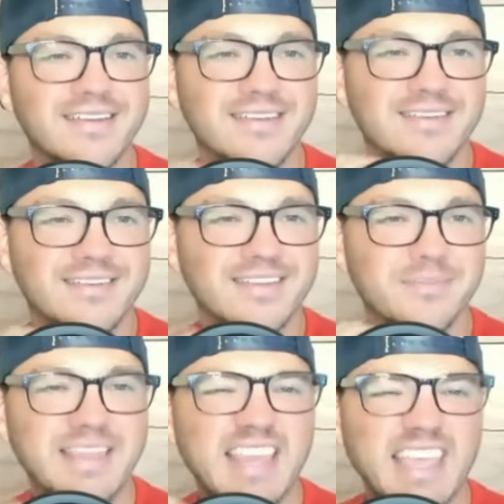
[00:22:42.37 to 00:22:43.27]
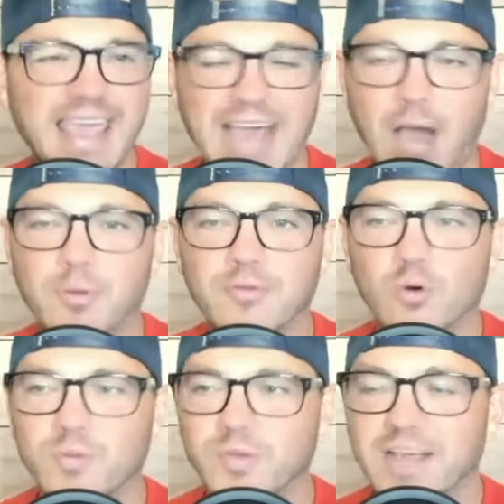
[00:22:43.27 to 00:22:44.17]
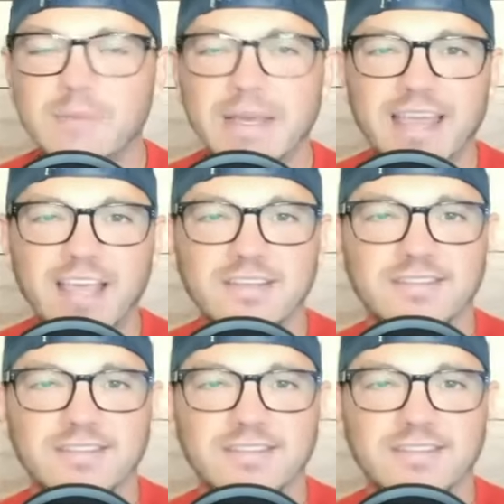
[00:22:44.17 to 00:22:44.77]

Doesn't mean they can't outperform their expectations.